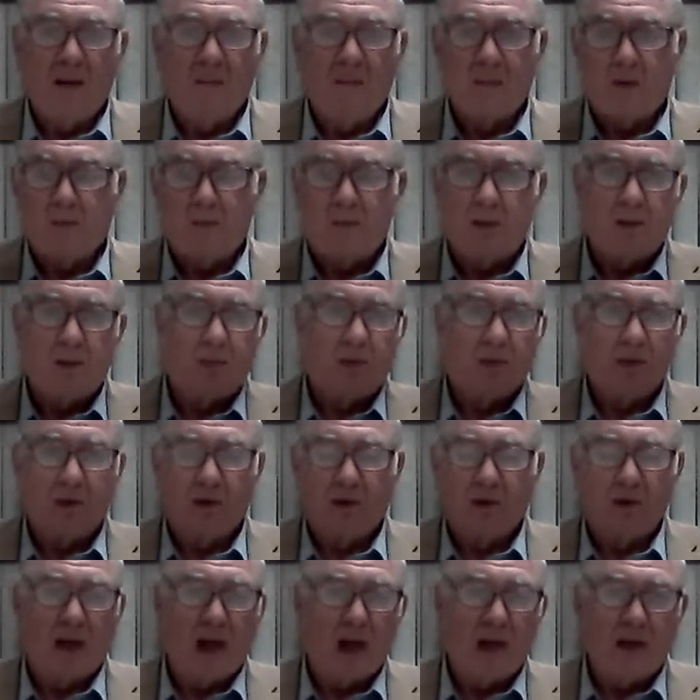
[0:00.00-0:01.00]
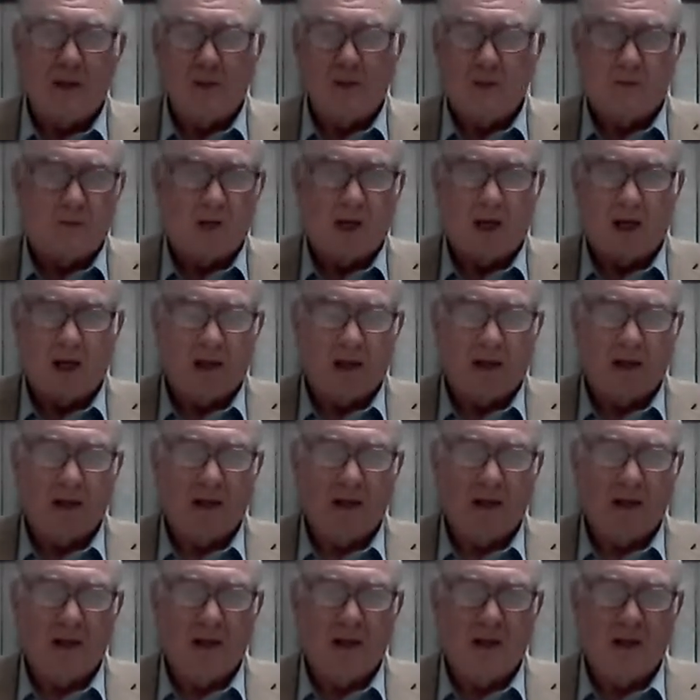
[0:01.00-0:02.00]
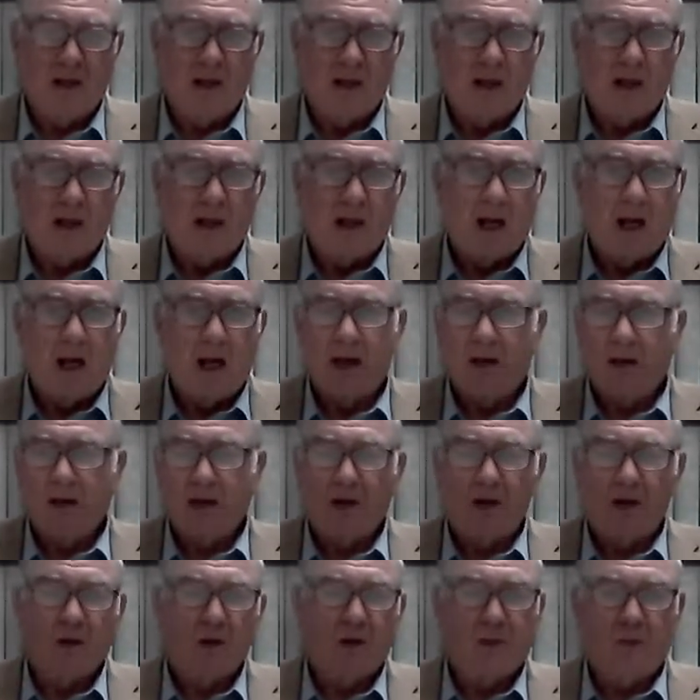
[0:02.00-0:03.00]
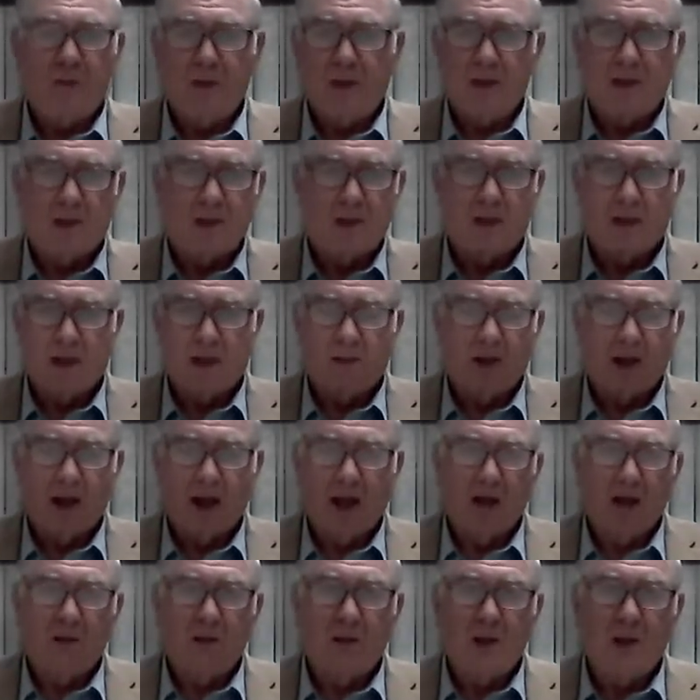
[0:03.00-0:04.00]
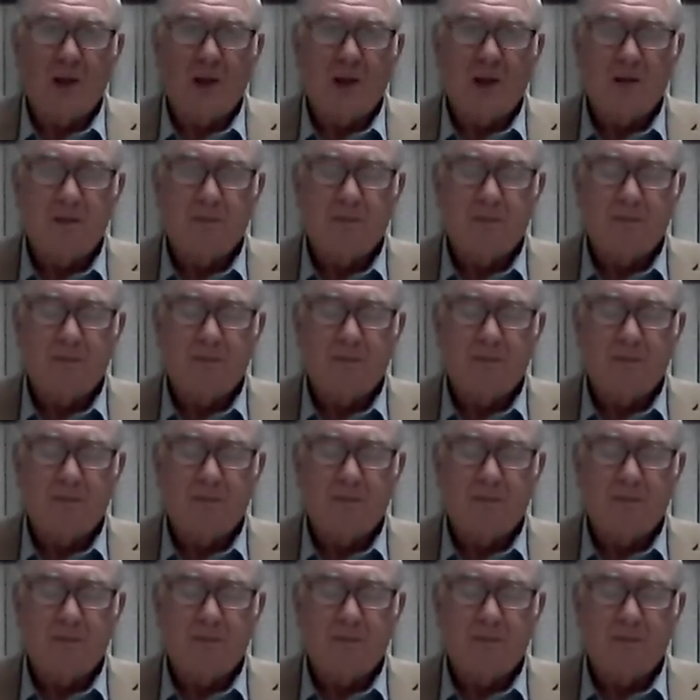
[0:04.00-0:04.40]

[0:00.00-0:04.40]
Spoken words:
The people are not united, and they don't speak the same language.